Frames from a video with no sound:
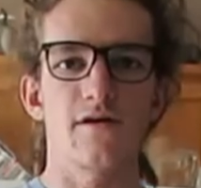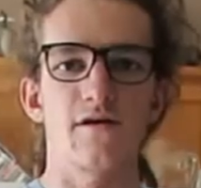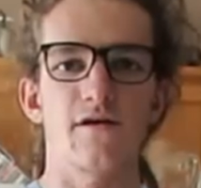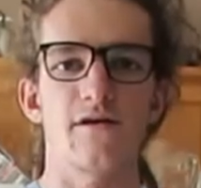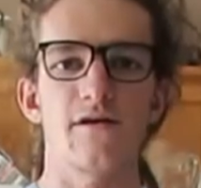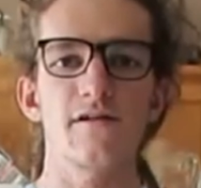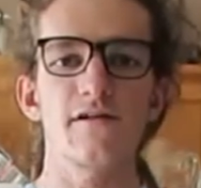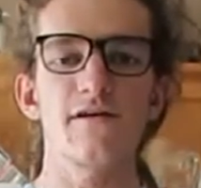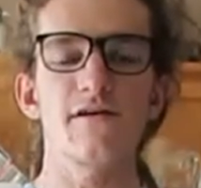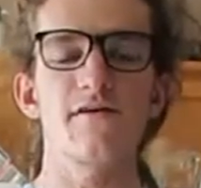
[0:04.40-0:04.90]

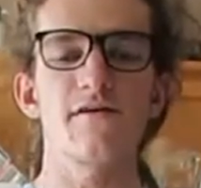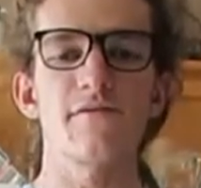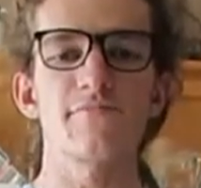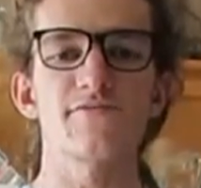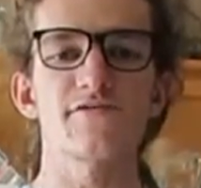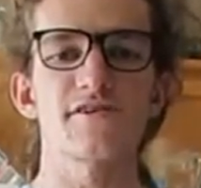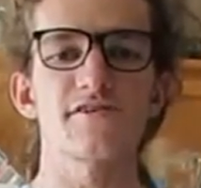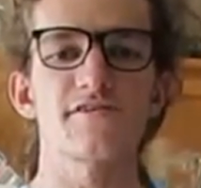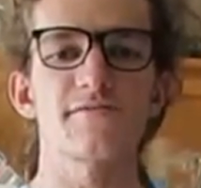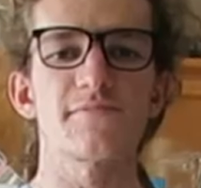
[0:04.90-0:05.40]
Hello, I'm
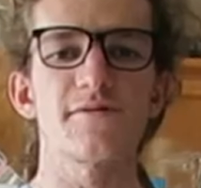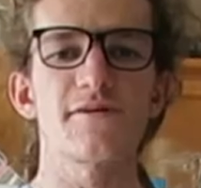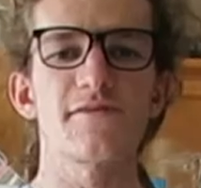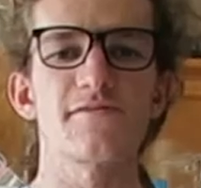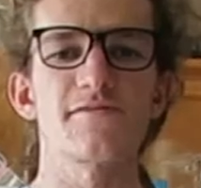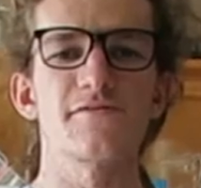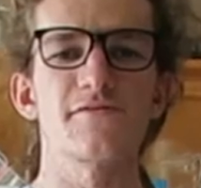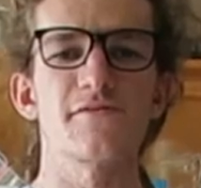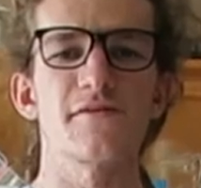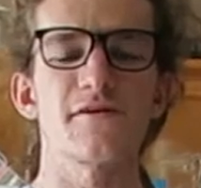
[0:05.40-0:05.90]
Jeremy Poe,
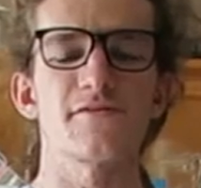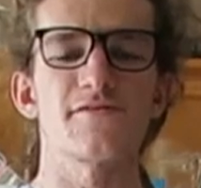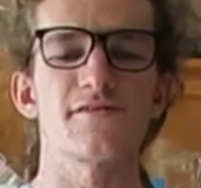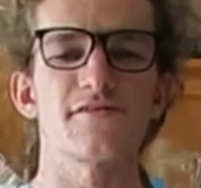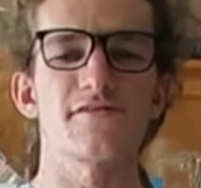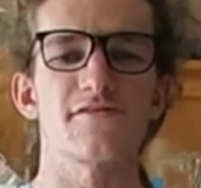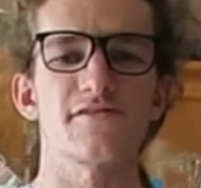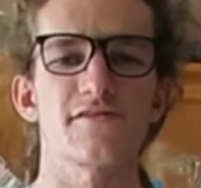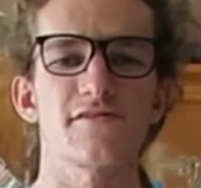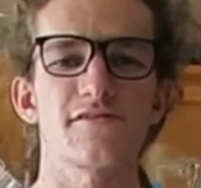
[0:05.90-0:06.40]
and you're
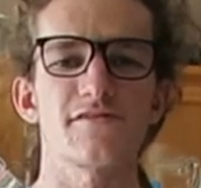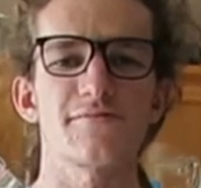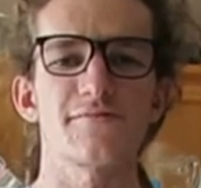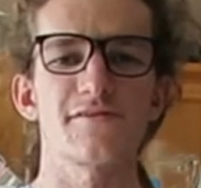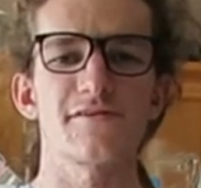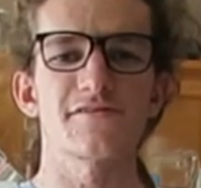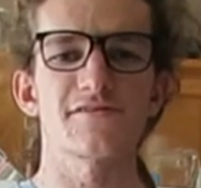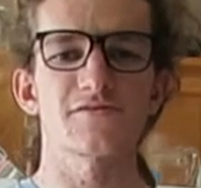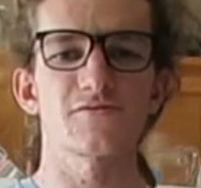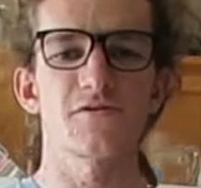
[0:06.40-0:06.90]
watching Jeremy
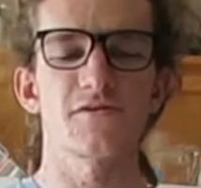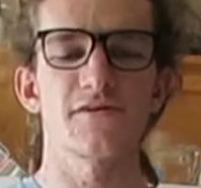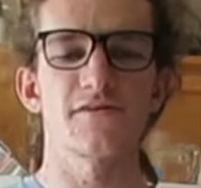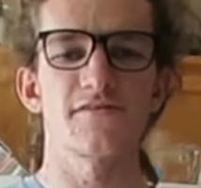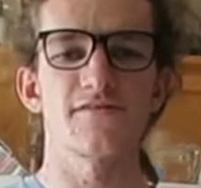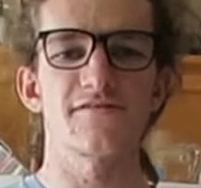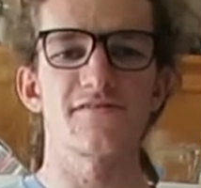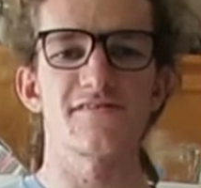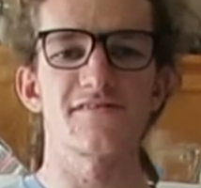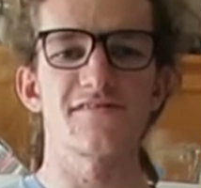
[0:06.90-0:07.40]
Poe's
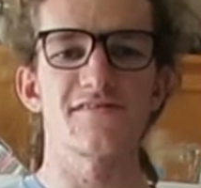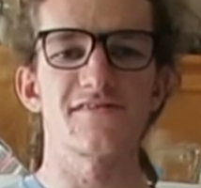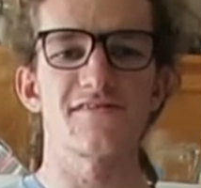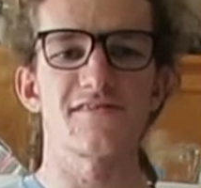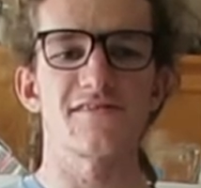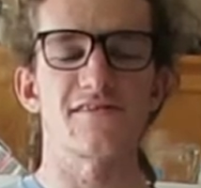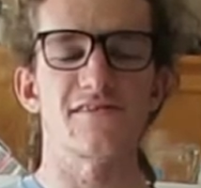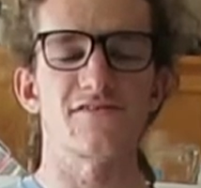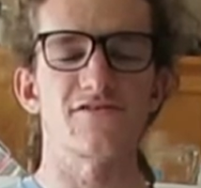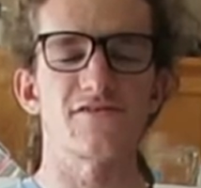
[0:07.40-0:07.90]
Quarantine
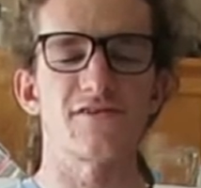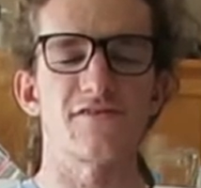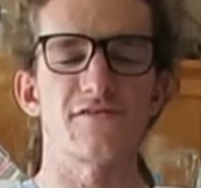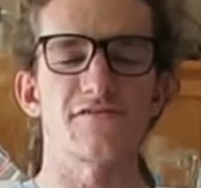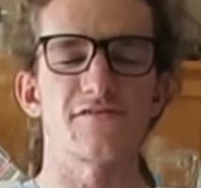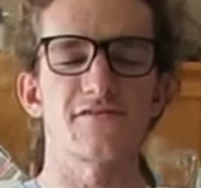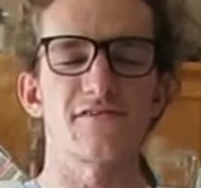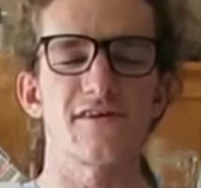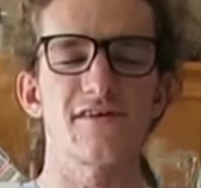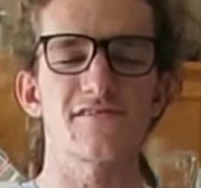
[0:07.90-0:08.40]
Cooking Show.
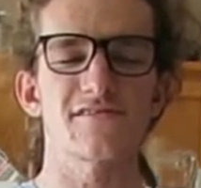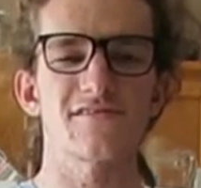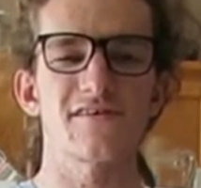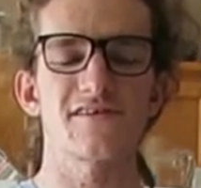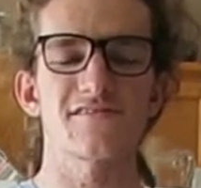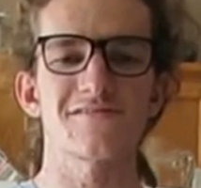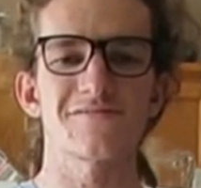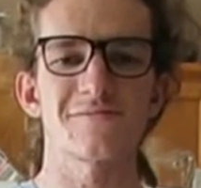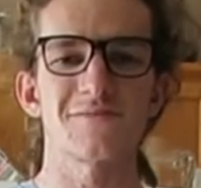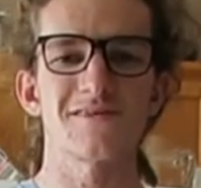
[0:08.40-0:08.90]
Today's
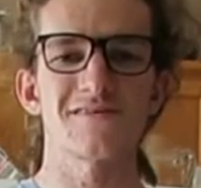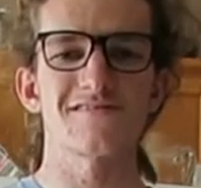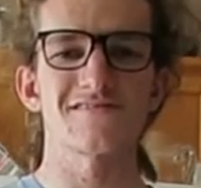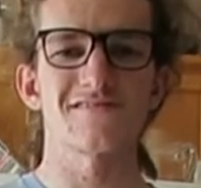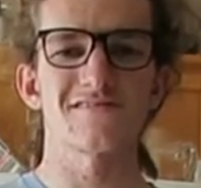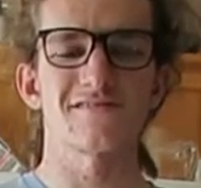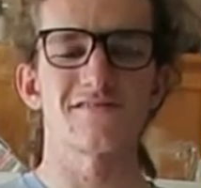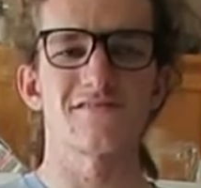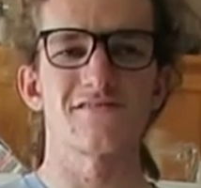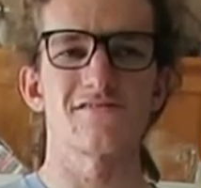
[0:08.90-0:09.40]
recipes
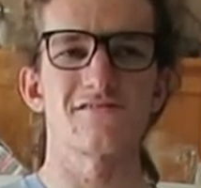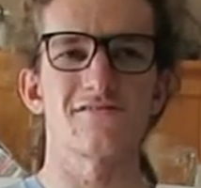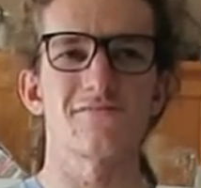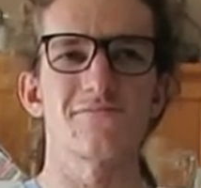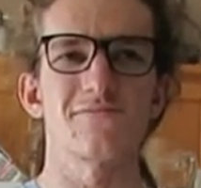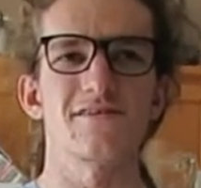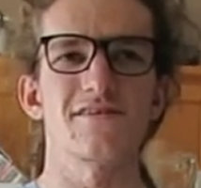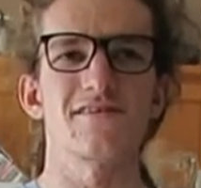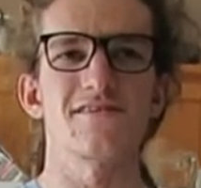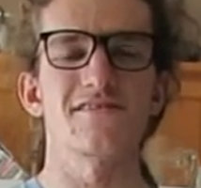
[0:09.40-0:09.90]
are going to
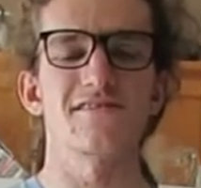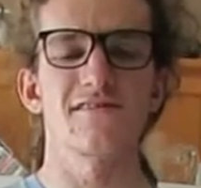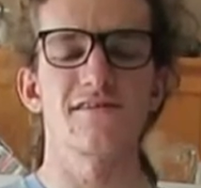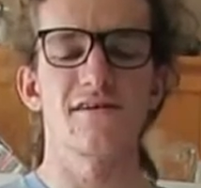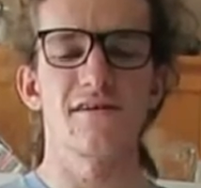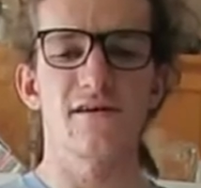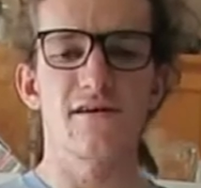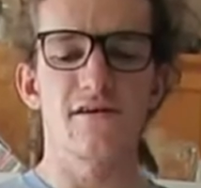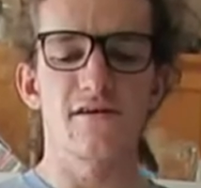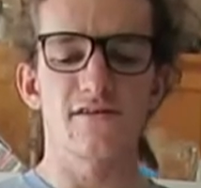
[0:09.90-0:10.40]
be
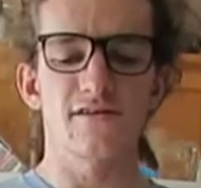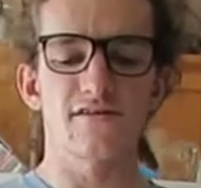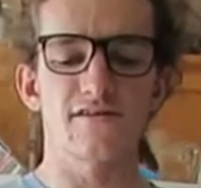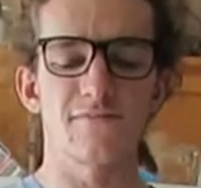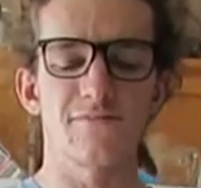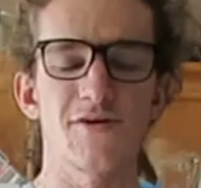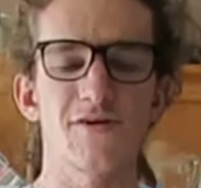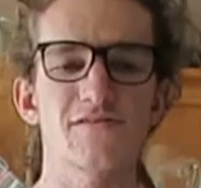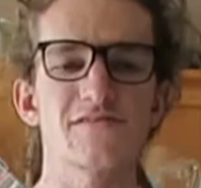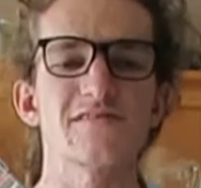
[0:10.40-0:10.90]

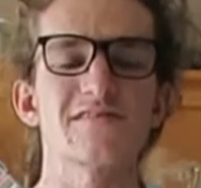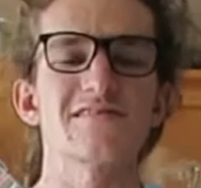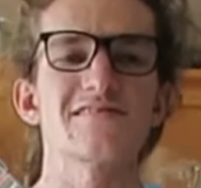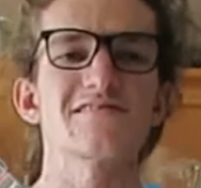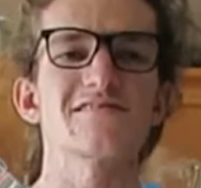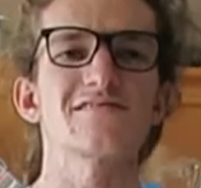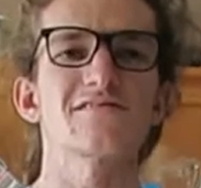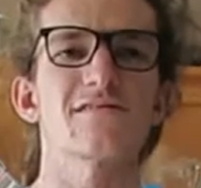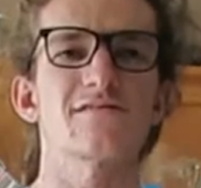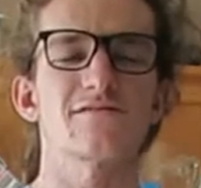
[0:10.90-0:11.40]

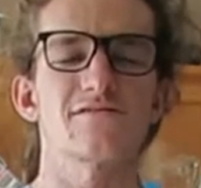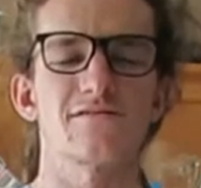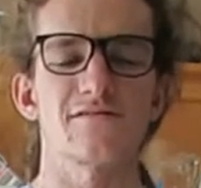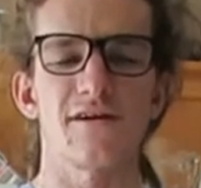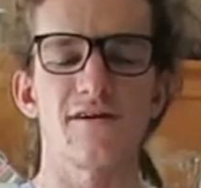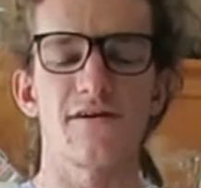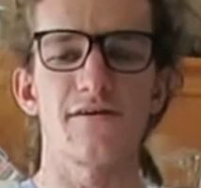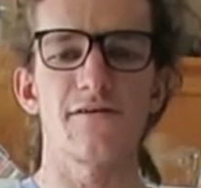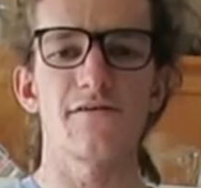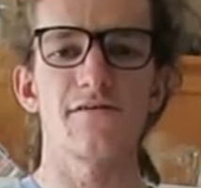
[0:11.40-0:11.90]
samosas,
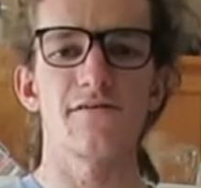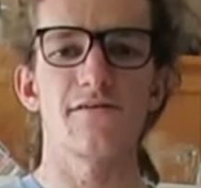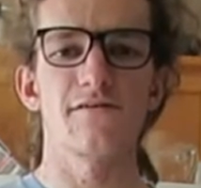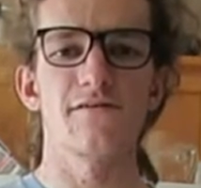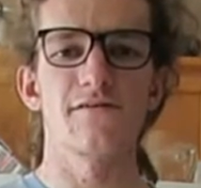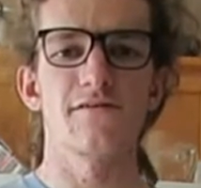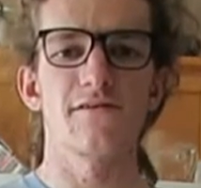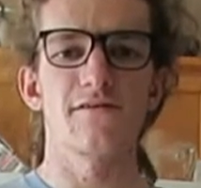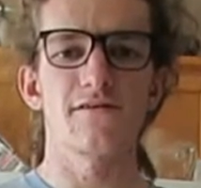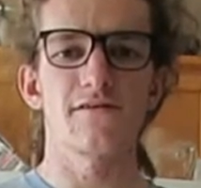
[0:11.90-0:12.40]
dal,
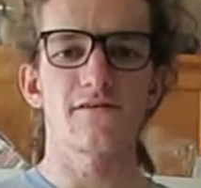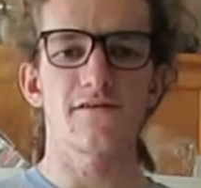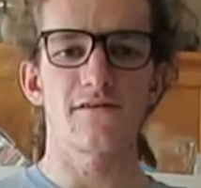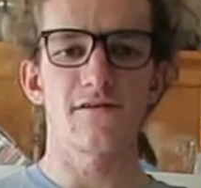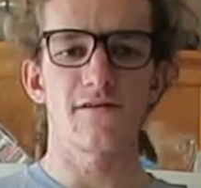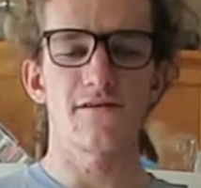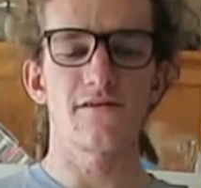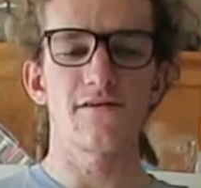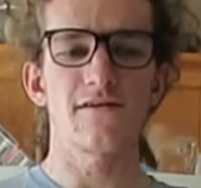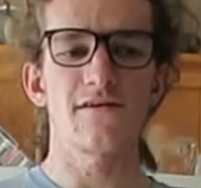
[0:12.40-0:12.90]

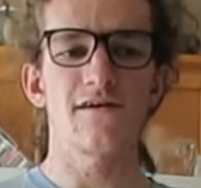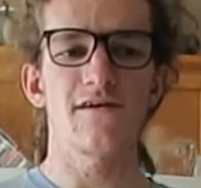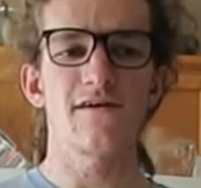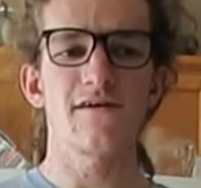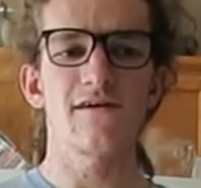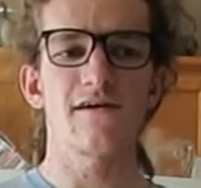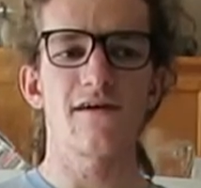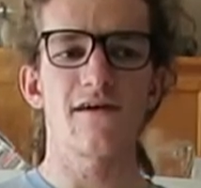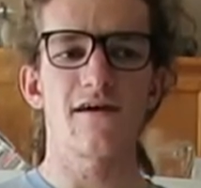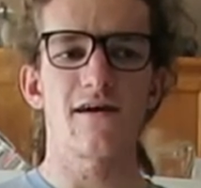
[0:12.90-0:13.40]
curry,
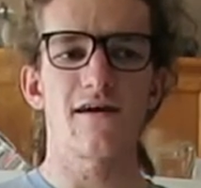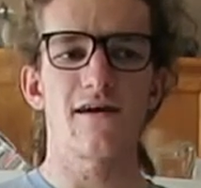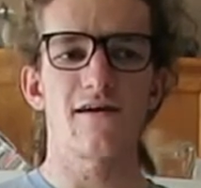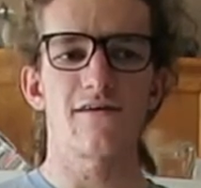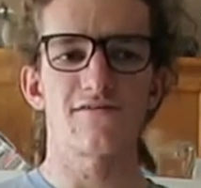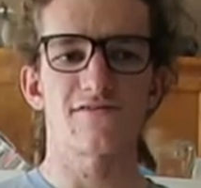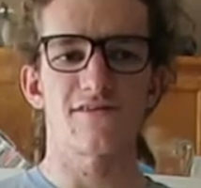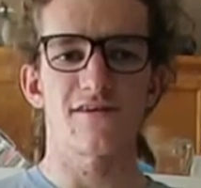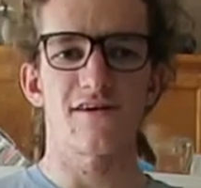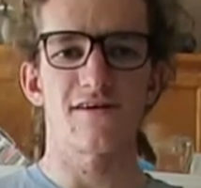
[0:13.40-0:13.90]

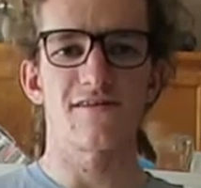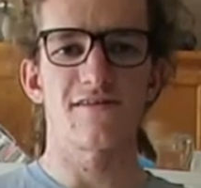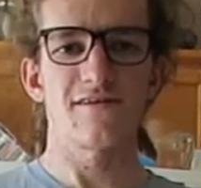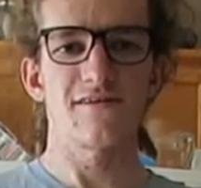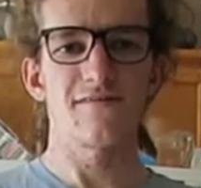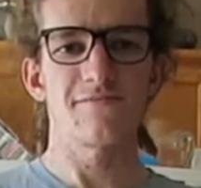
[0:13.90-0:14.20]
and chana.